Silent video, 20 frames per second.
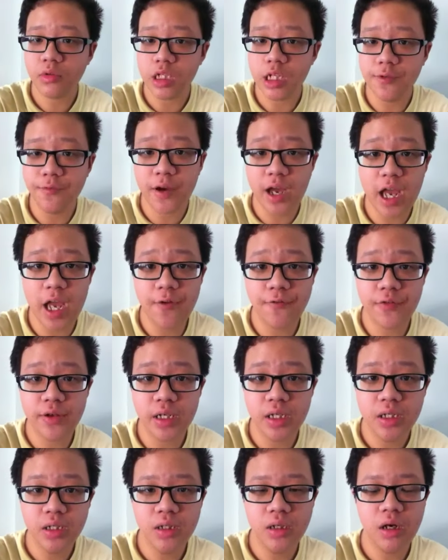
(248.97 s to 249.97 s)
If I have
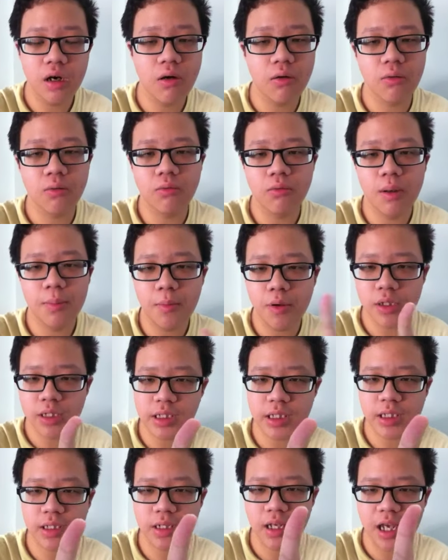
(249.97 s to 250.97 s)
oh one more
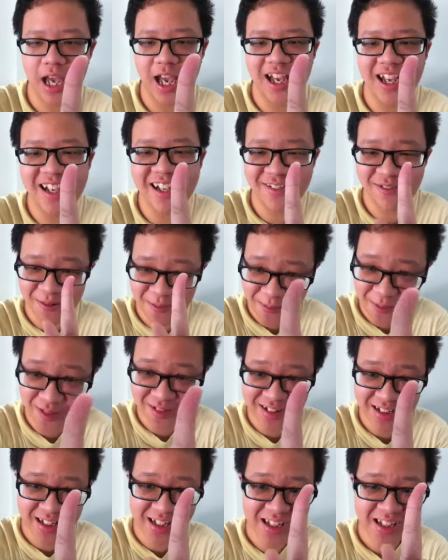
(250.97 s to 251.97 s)
thing, one more
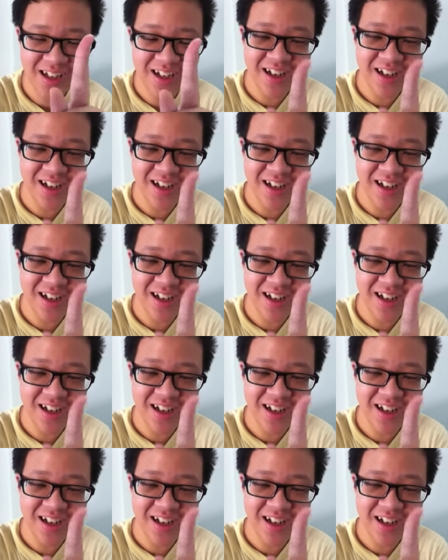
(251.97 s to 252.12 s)
thing.